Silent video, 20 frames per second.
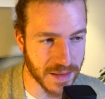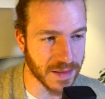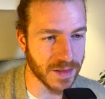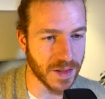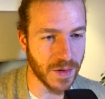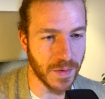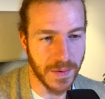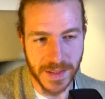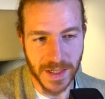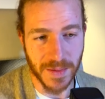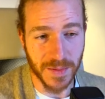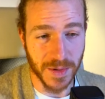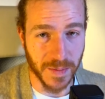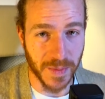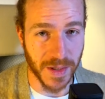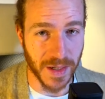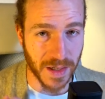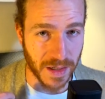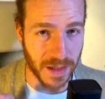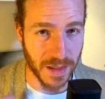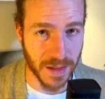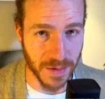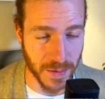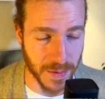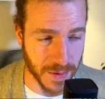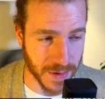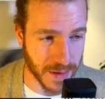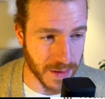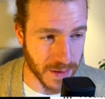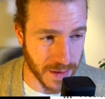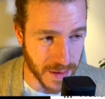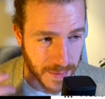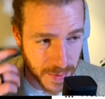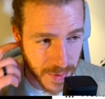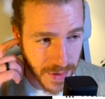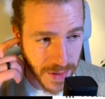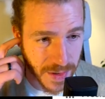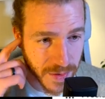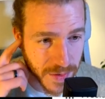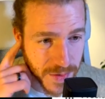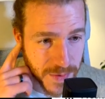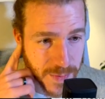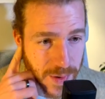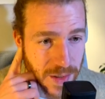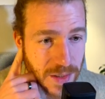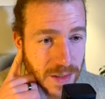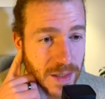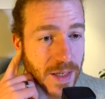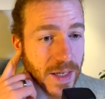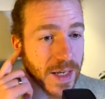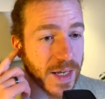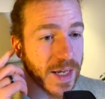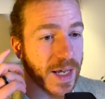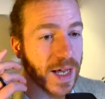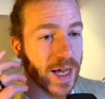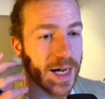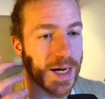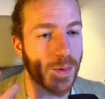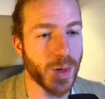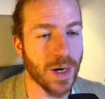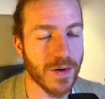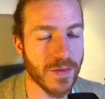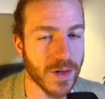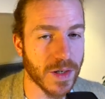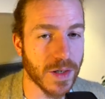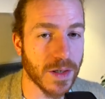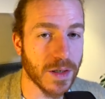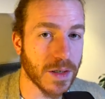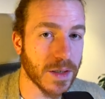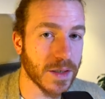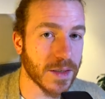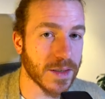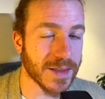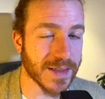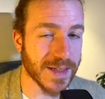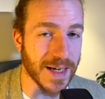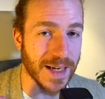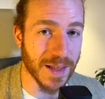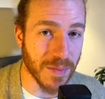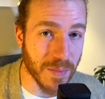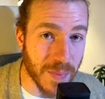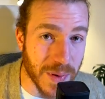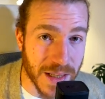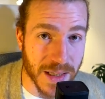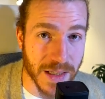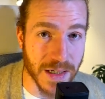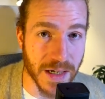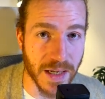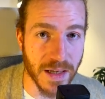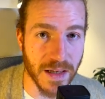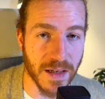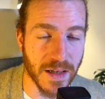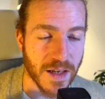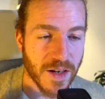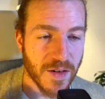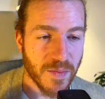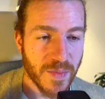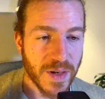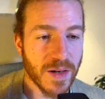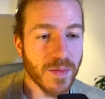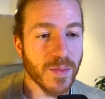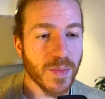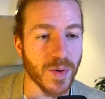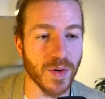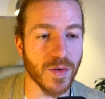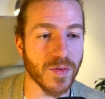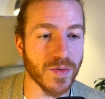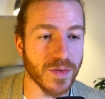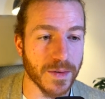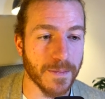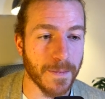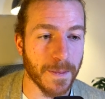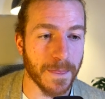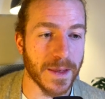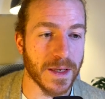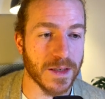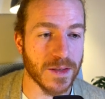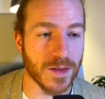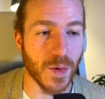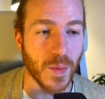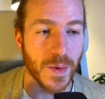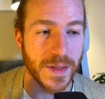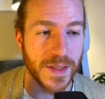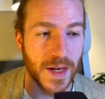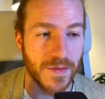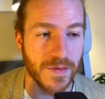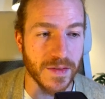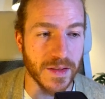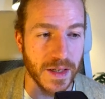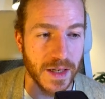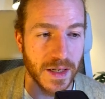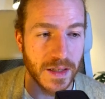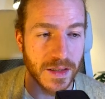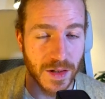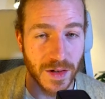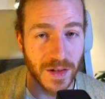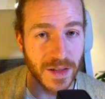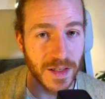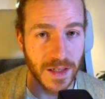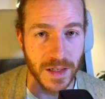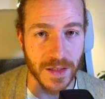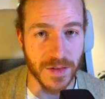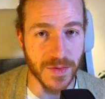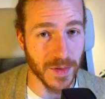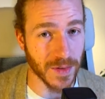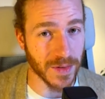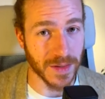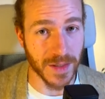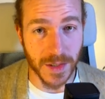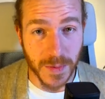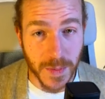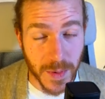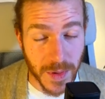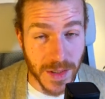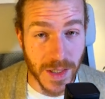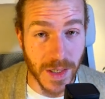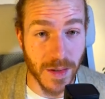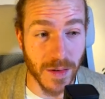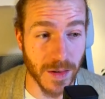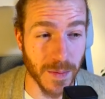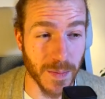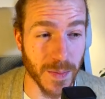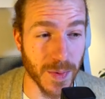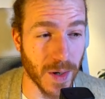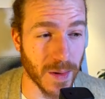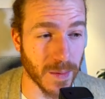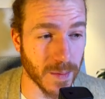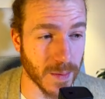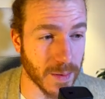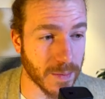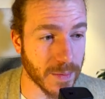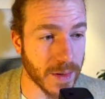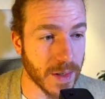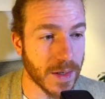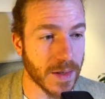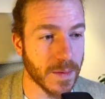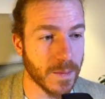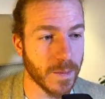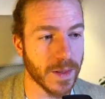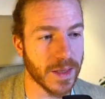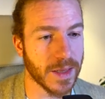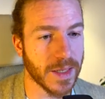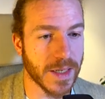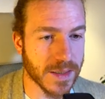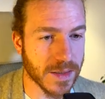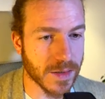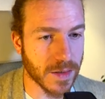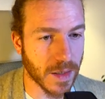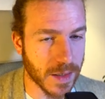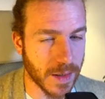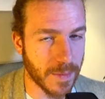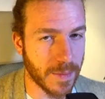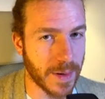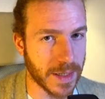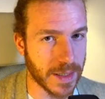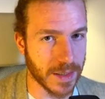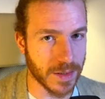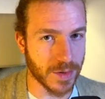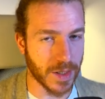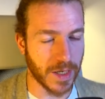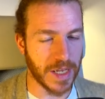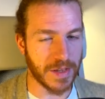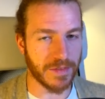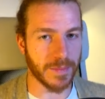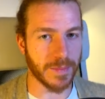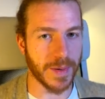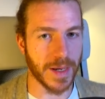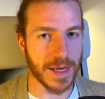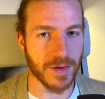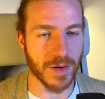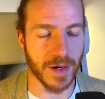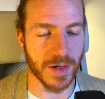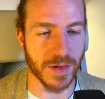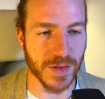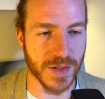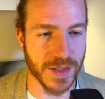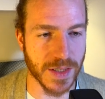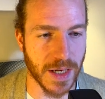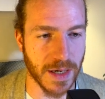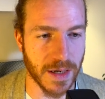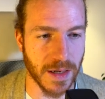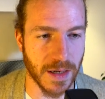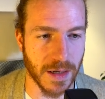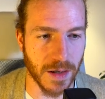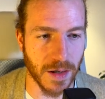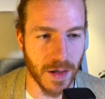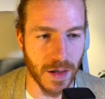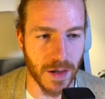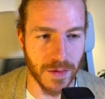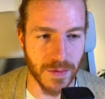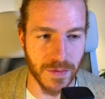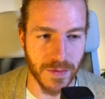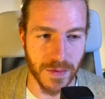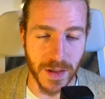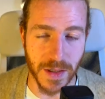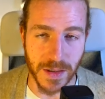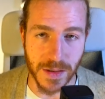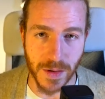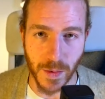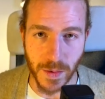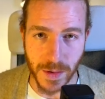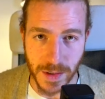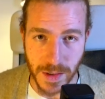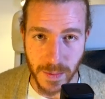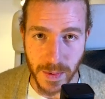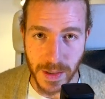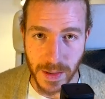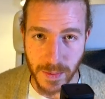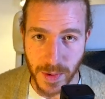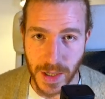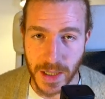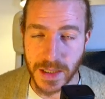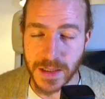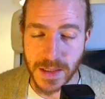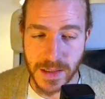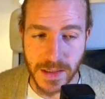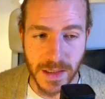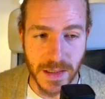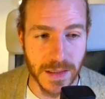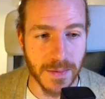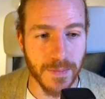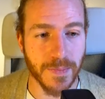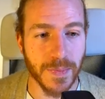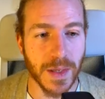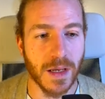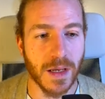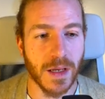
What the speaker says: So we seem to be in a pretty good spot. However, scalability can be improved. So we definitely don't need it for this particular problem, but let's talk about it to have a better understanding of these OTP practices.